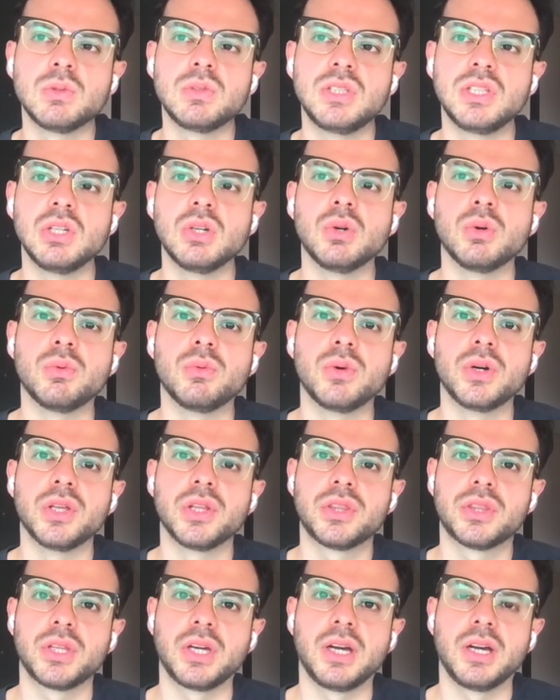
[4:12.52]
How to
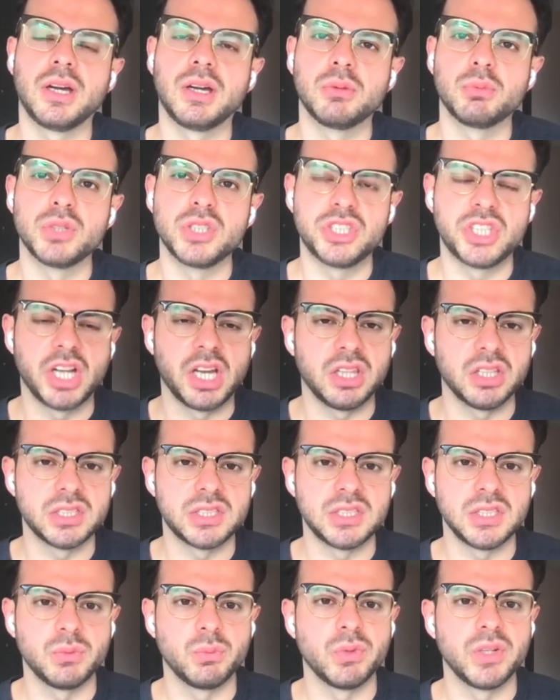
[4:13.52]
deal with
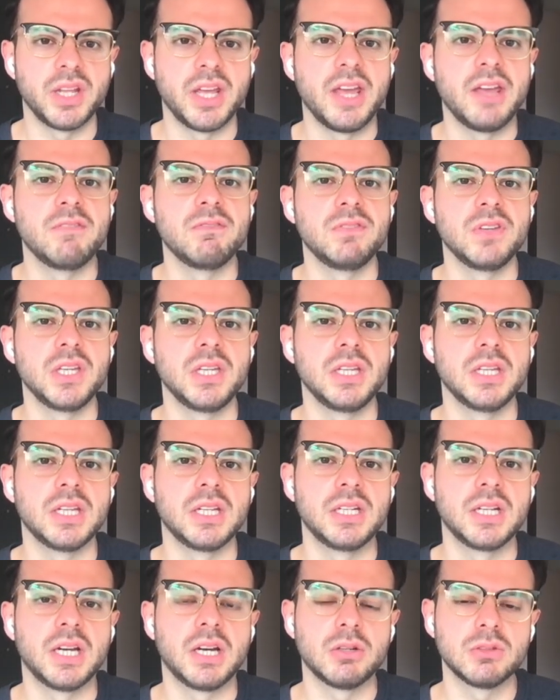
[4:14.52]
jealousy, with
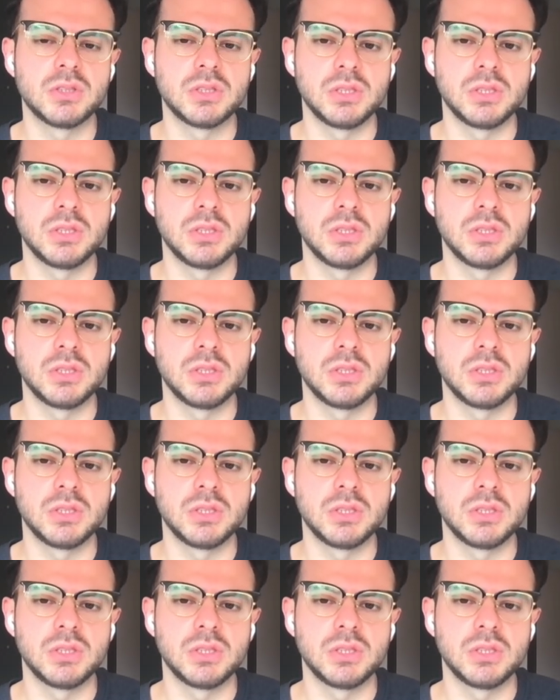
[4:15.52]
envy,